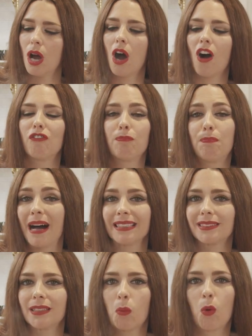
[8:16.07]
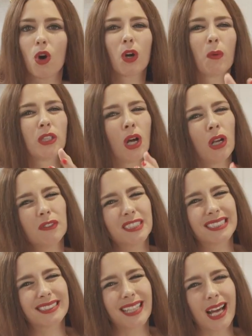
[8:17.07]
of pasta water with all of
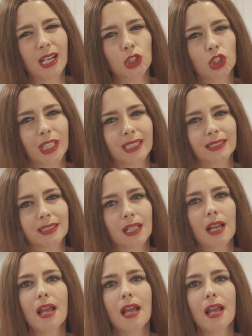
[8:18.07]
its starches,